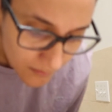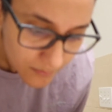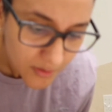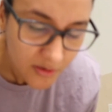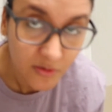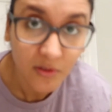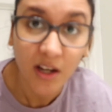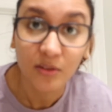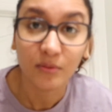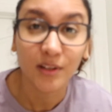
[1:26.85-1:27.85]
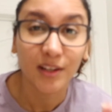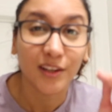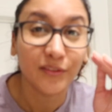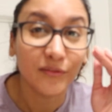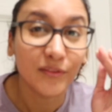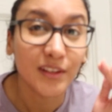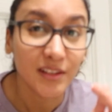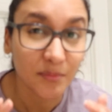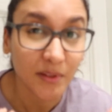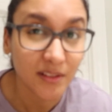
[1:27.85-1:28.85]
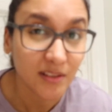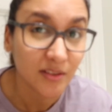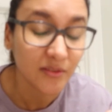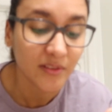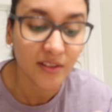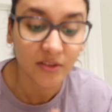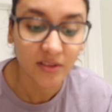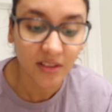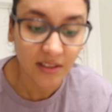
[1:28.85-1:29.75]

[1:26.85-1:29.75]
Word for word: But you know, I don't want to convince myself that there's a